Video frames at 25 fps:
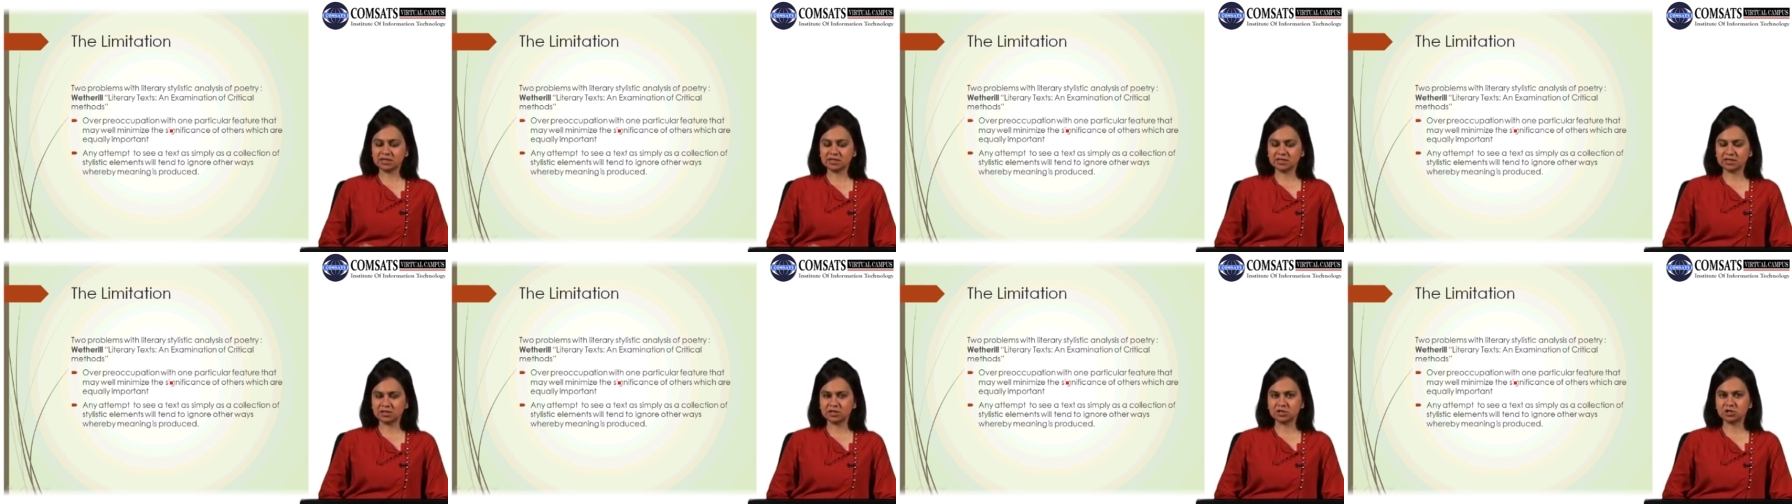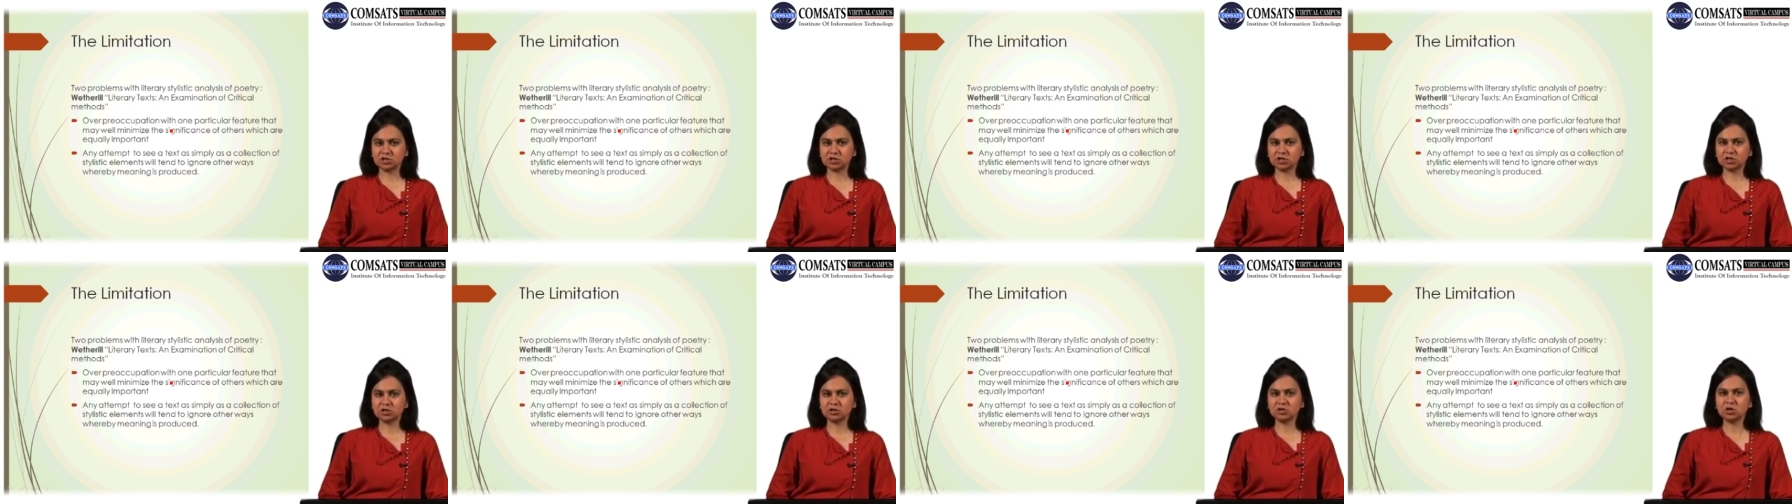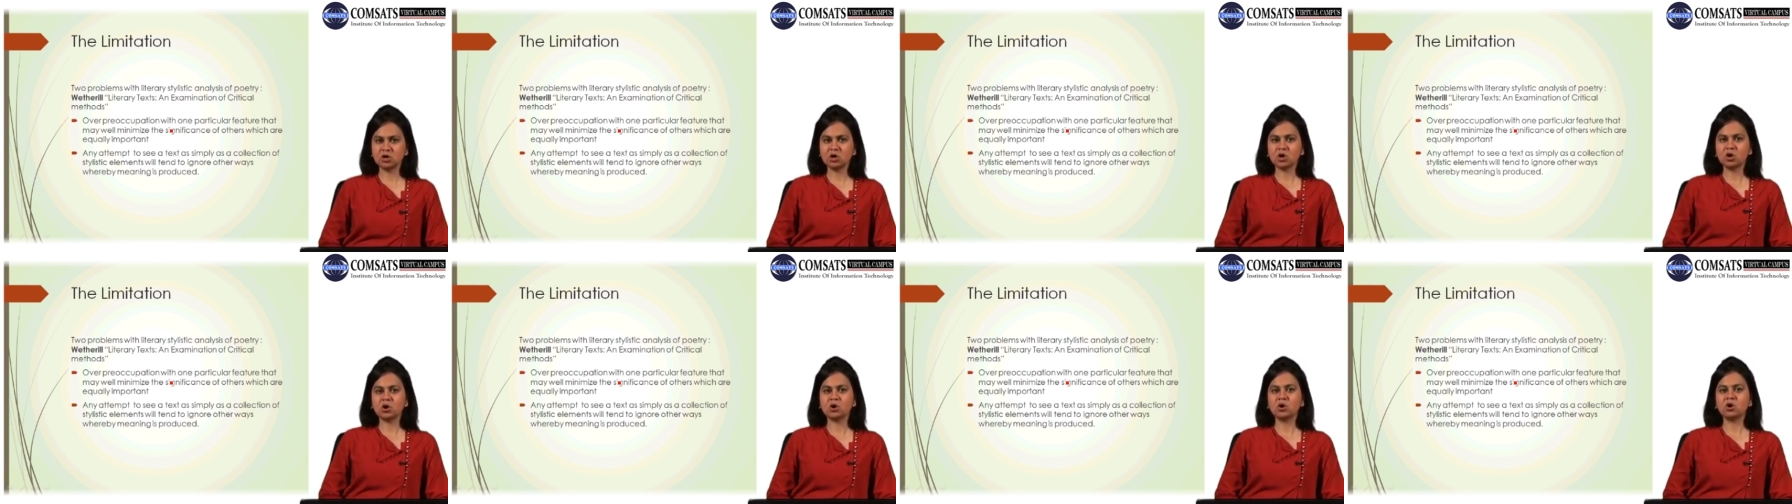
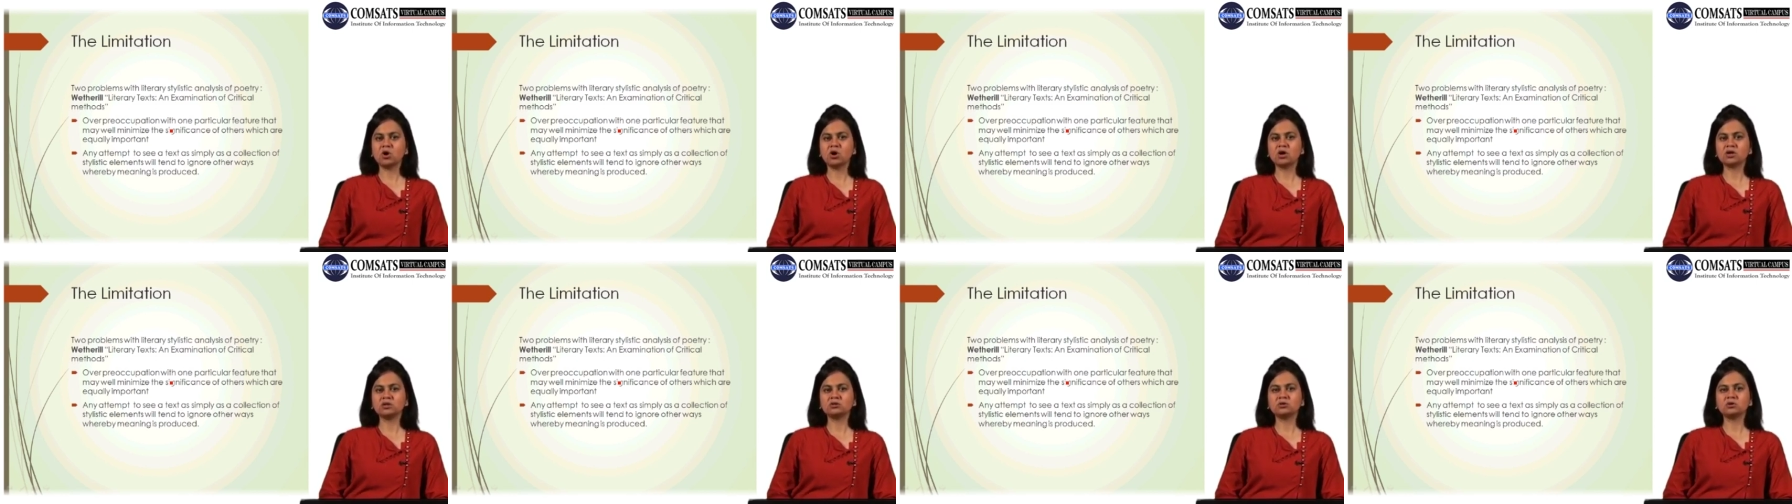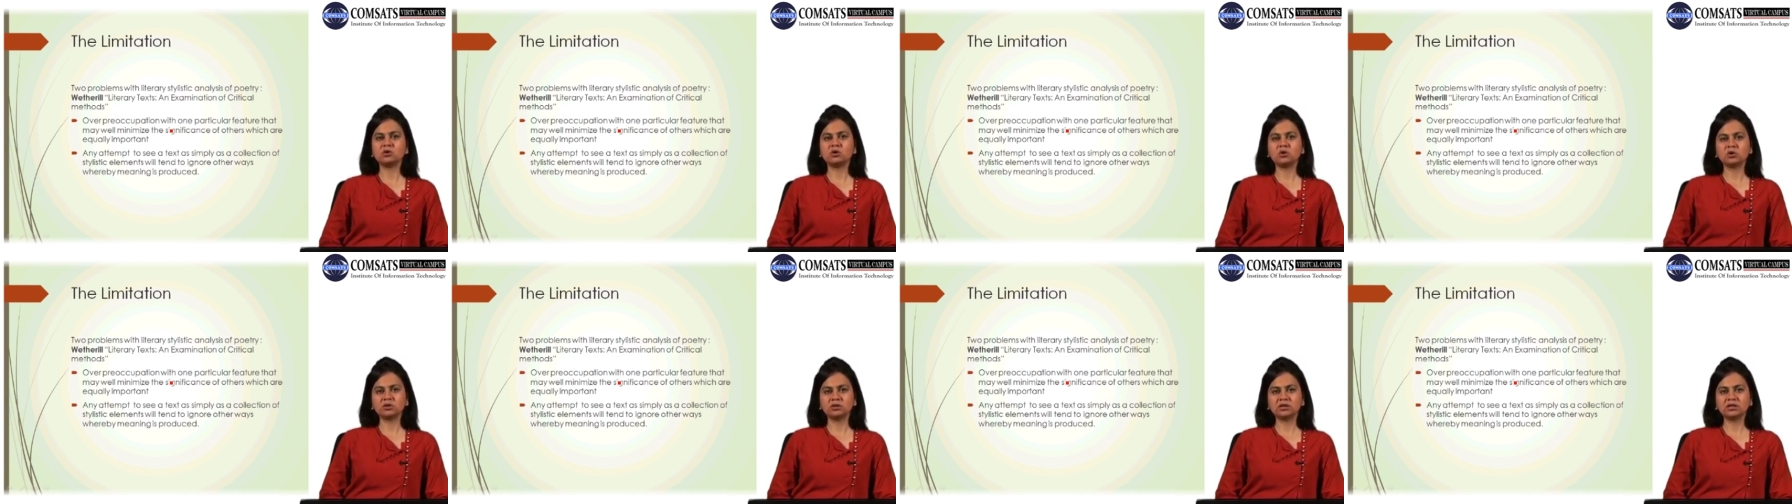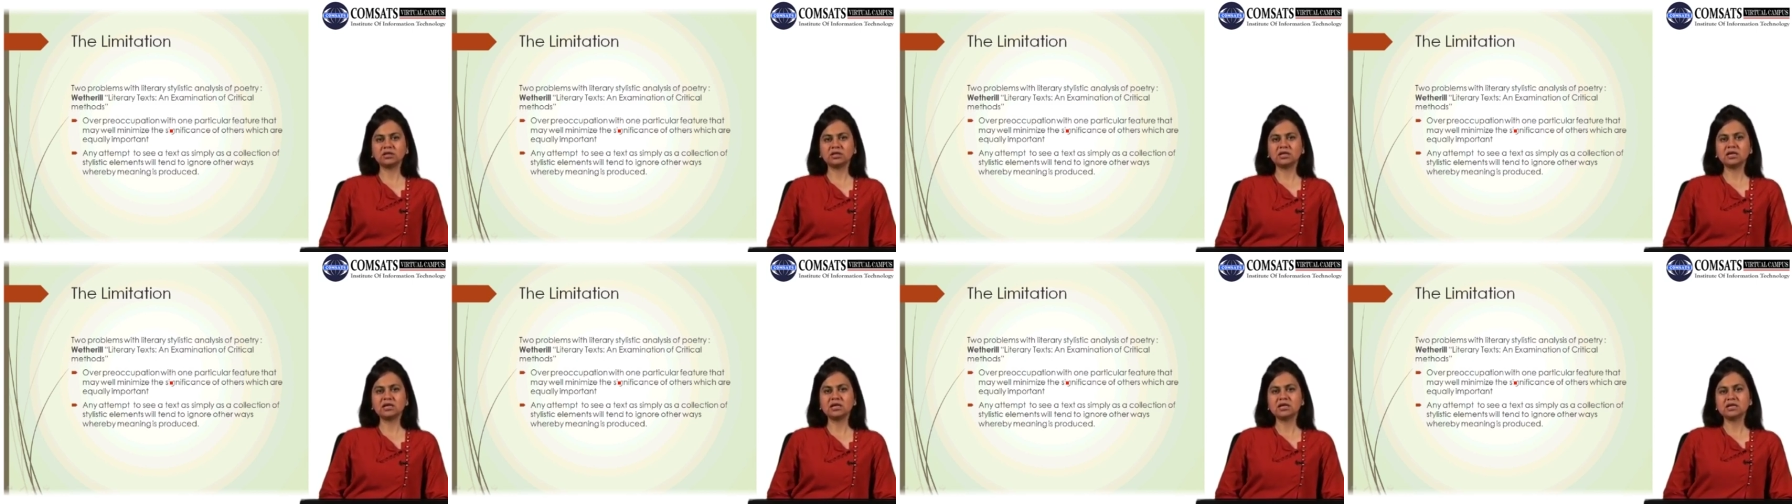attention on
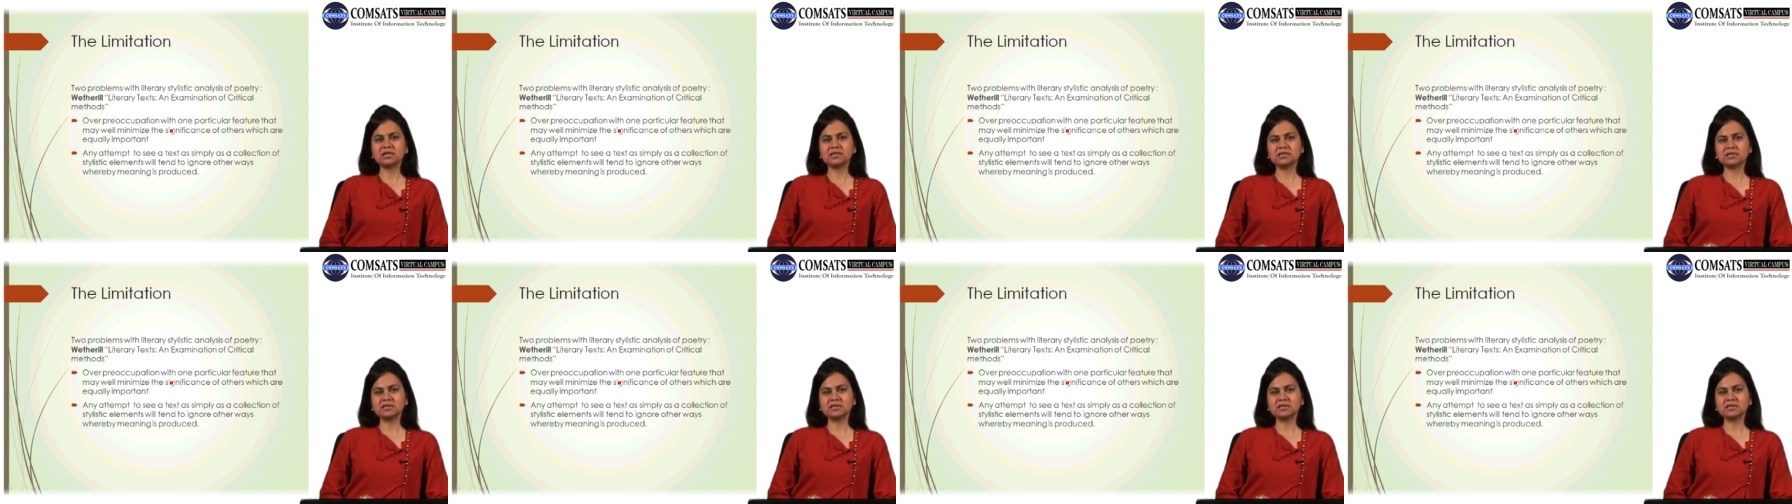only